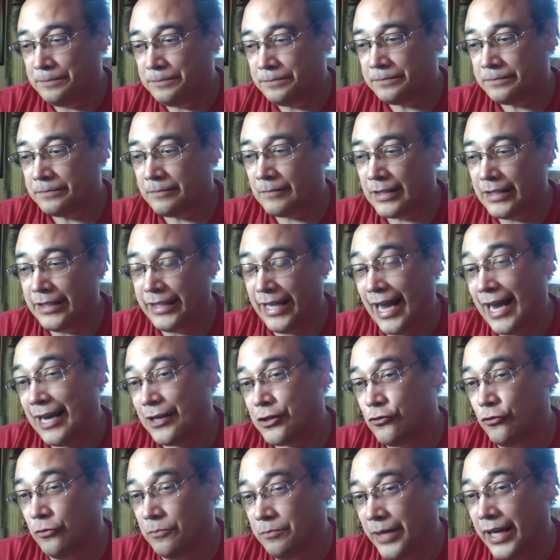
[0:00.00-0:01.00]

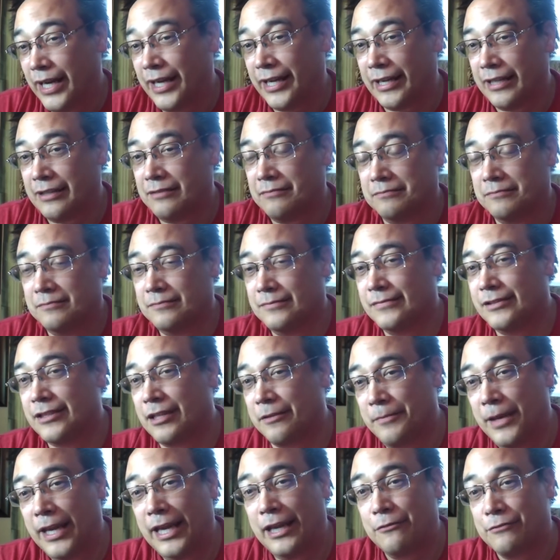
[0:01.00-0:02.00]
The actual meeting
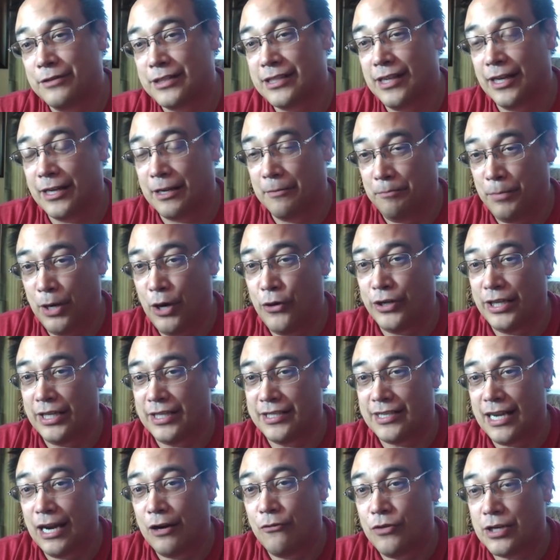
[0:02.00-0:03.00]
to me was like a
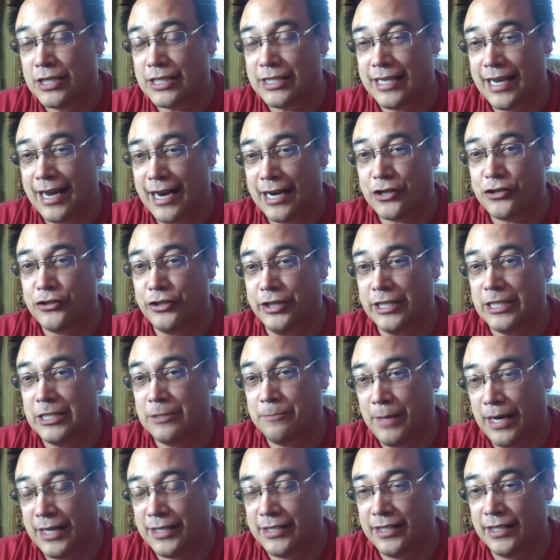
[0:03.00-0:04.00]
bonus. I wasn't
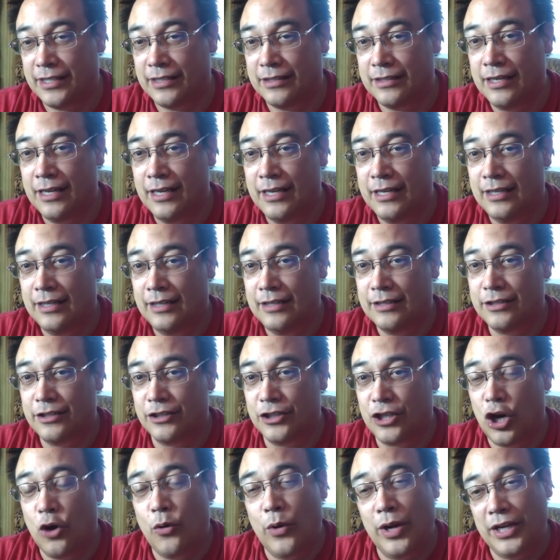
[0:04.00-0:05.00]
actually expecting
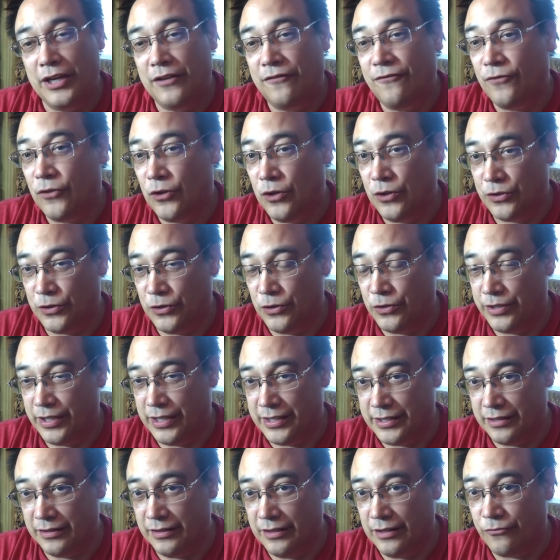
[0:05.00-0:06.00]
to go any
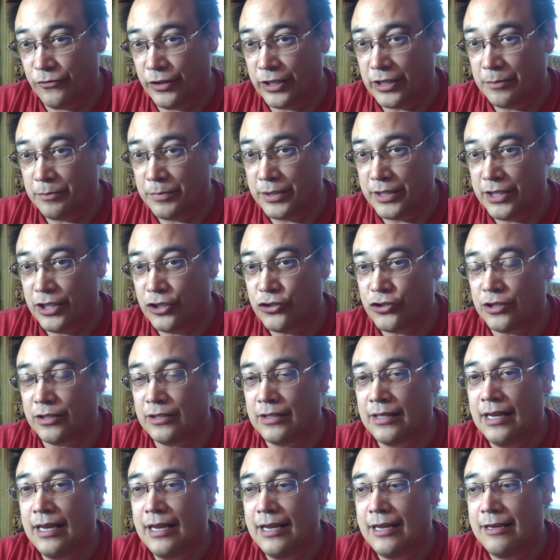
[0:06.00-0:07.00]
further than delivering the
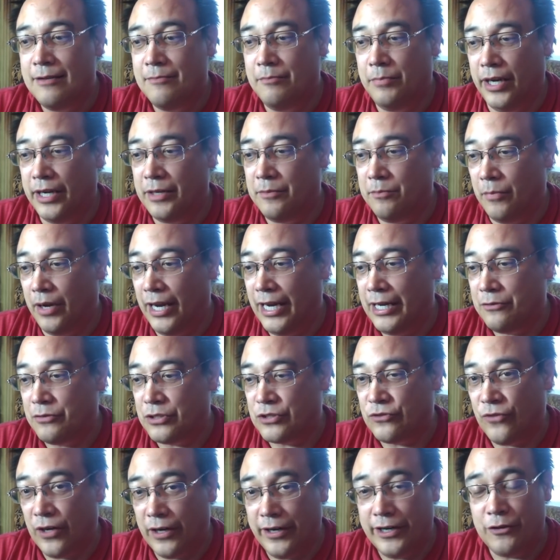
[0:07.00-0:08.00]
petition. But
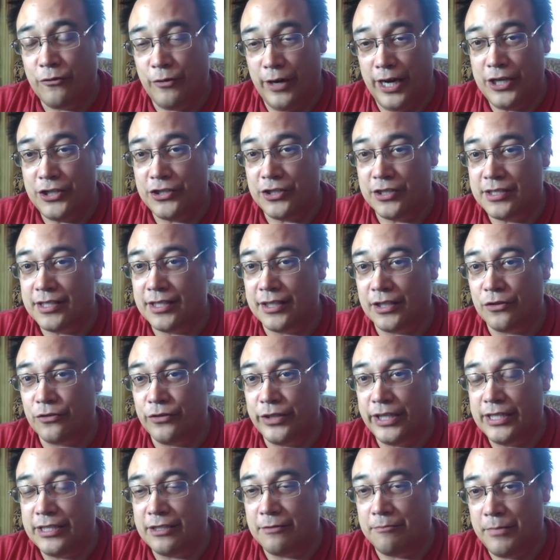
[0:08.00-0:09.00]
Mike was very
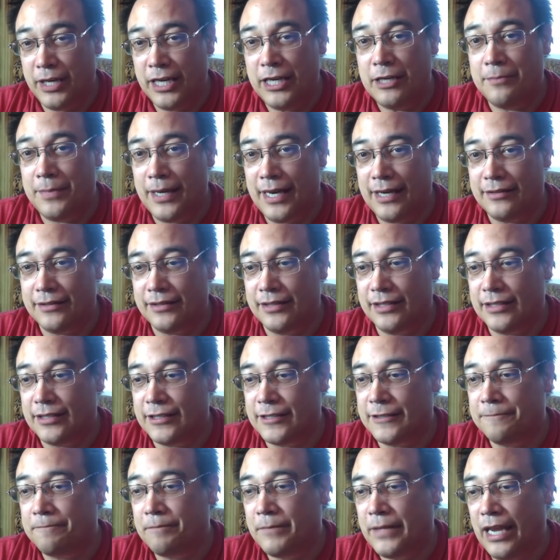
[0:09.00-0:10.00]
gracious and agreed to meet
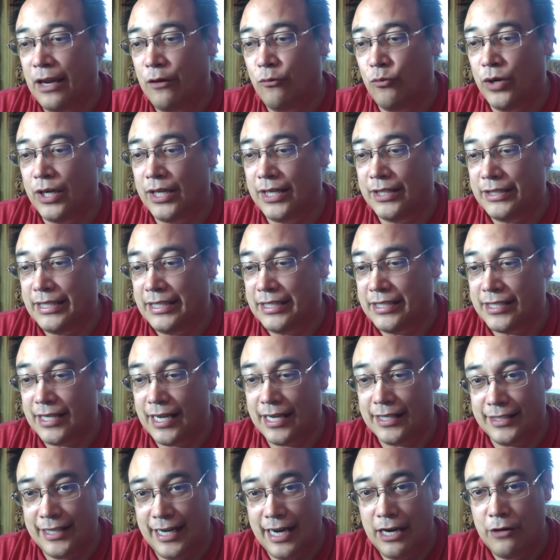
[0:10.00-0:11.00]
about this. And when
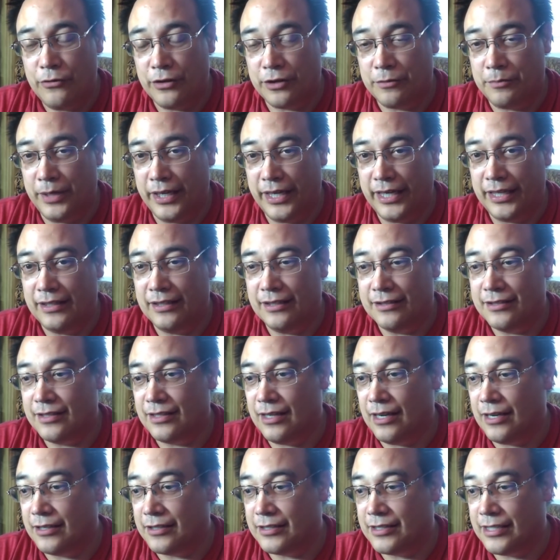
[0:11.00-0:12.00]
he sat down with me,
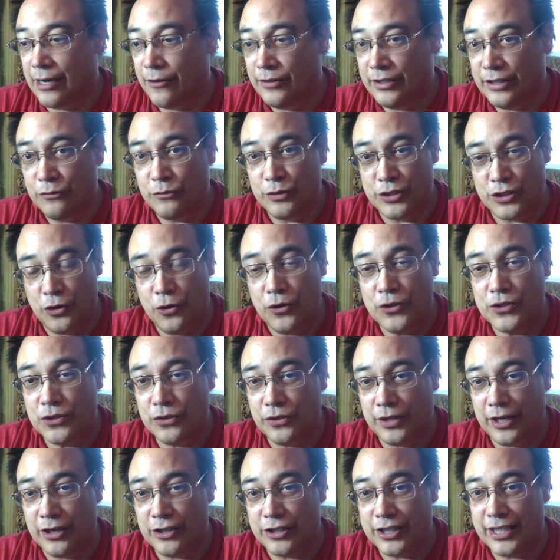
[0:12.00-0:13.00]
Sarah Lynn
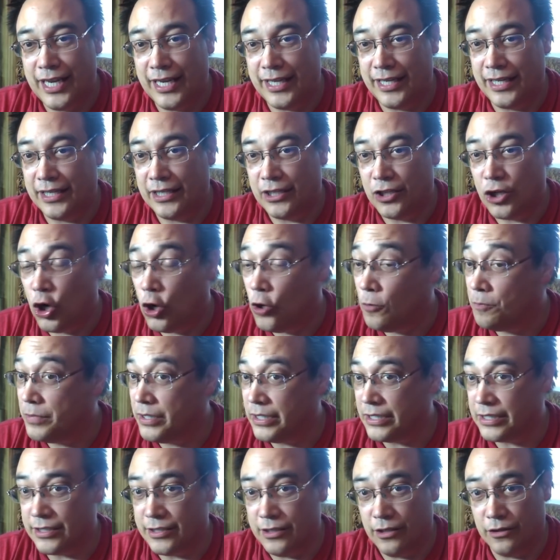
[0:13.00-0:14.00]
was also there taking
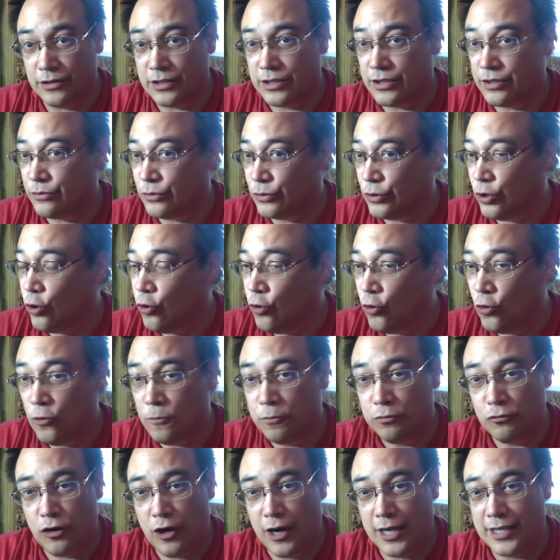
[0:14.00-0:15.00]
copious notes through the
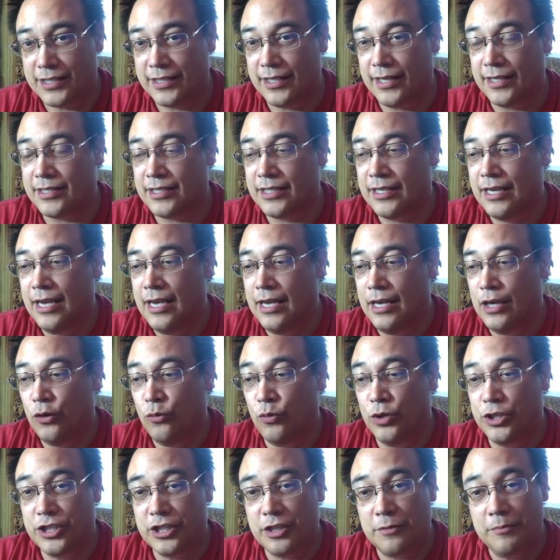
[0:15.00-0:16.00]
whole process,
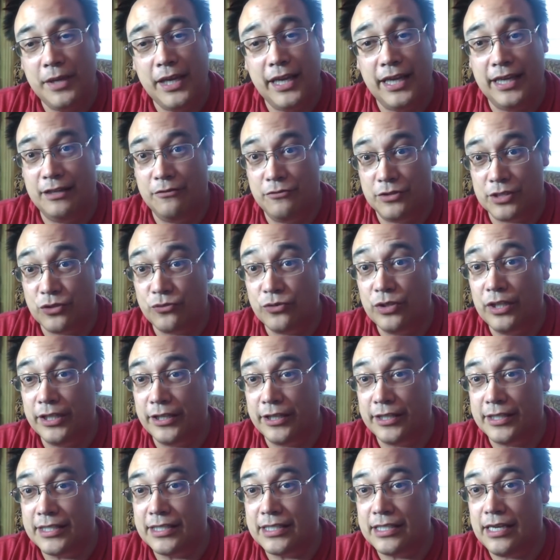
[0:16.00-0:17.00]
which to me
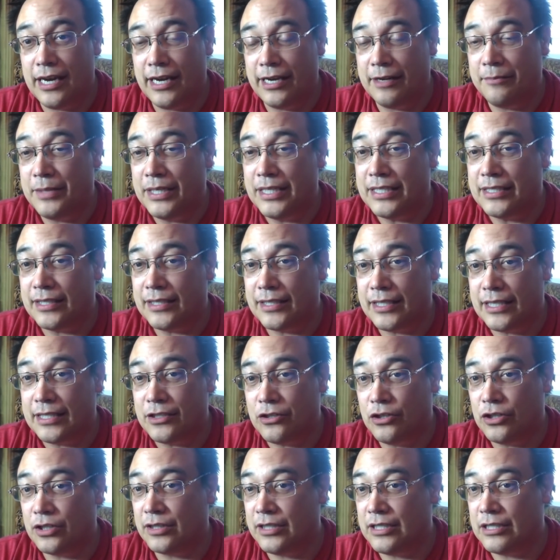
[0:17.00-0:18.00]
was a really good sign. It means
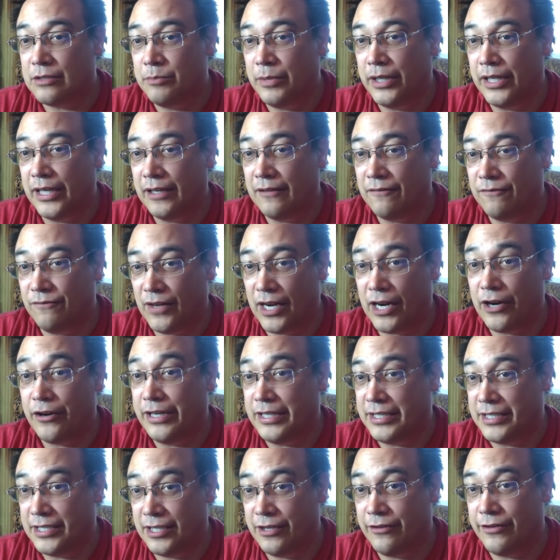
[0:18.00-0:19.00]
that they took this meeting
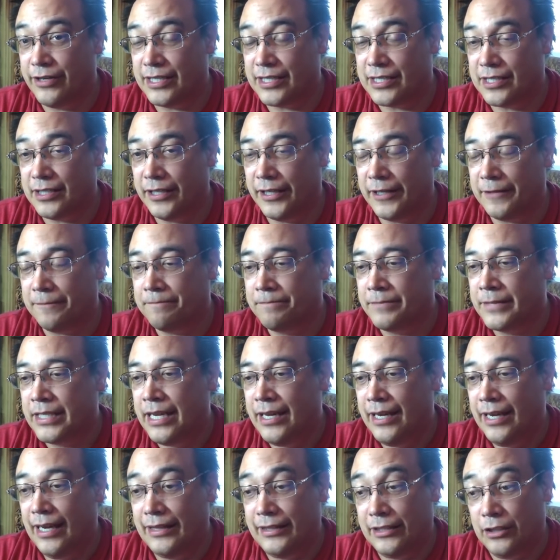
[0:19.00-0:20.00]
very seriously.
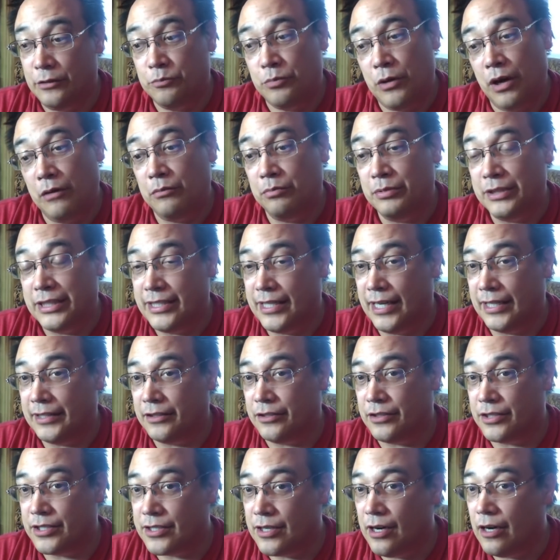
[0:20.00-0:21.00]
And they'll
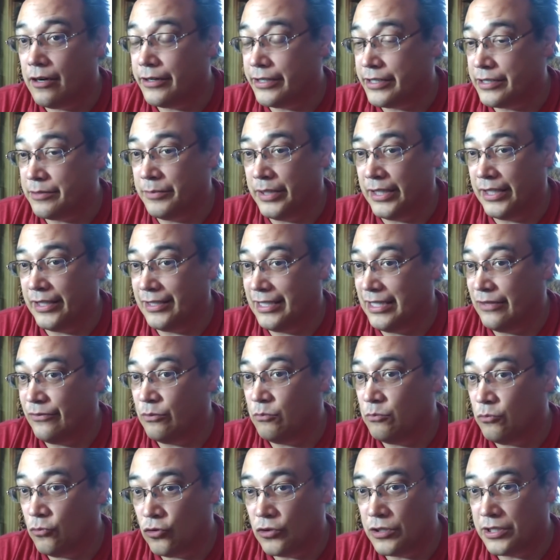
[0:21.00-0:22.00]
probably take the Nestarius
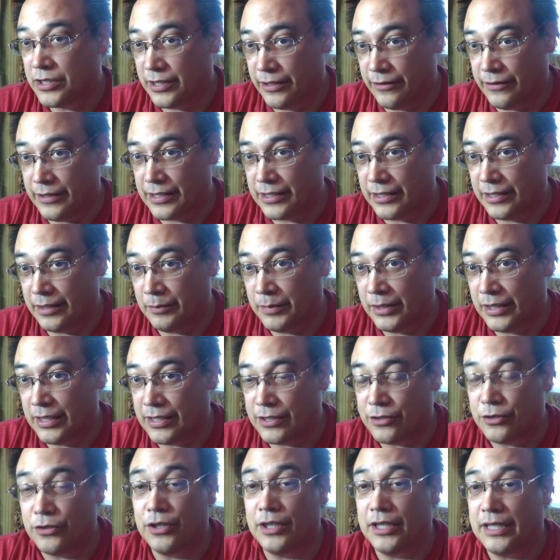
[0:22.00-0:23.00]
meeting even more
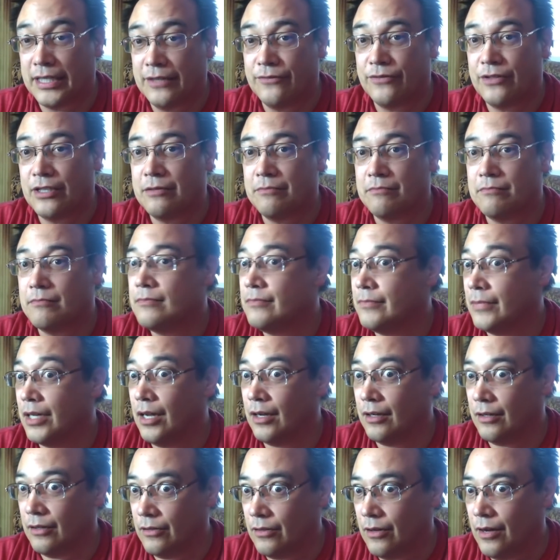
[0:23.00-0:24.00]
seriously because they're going to give them
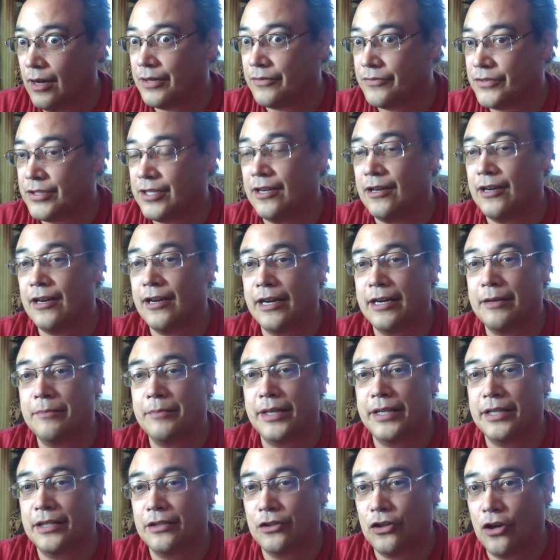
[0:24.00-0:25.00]
a lot of
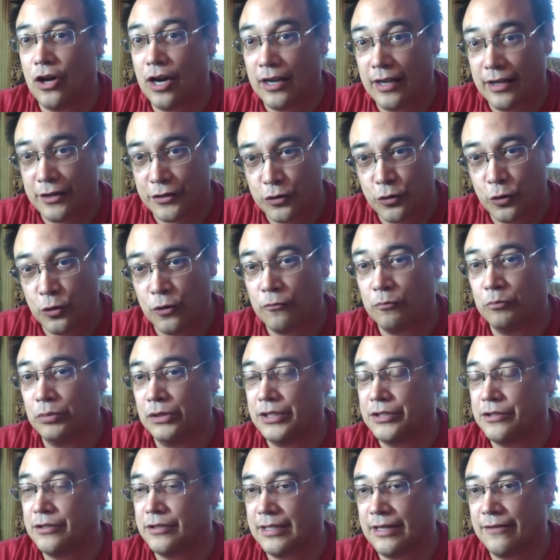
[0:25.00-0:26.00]
time and a lot of
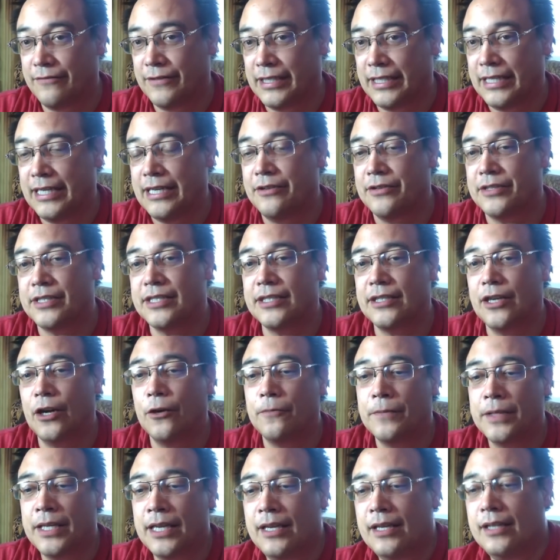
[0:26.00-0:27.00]
tour of Blizzard and everything else.
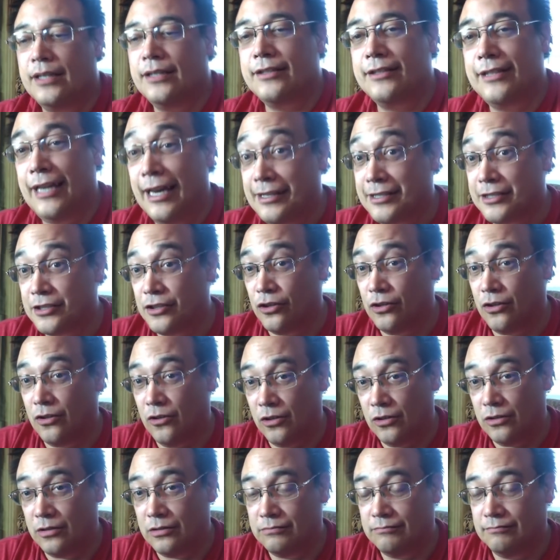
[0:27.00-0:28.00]
So
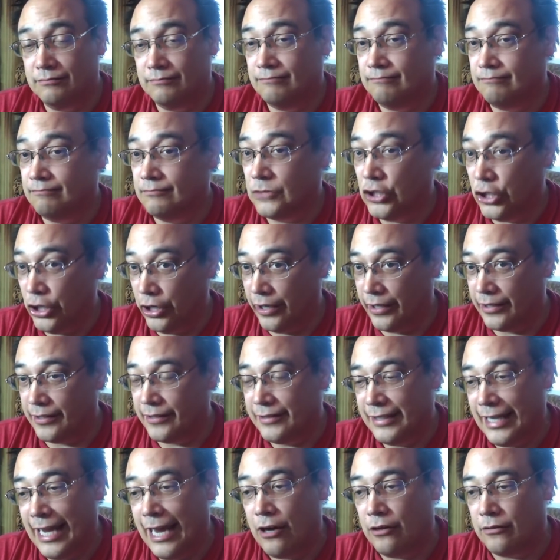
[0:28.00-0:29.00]
that's all
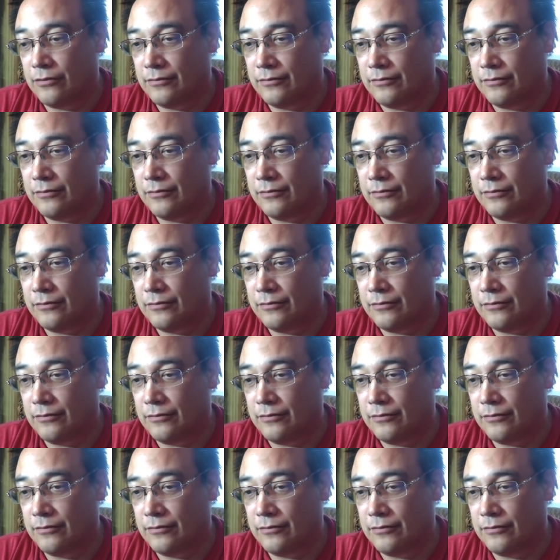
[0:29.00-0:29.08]
good.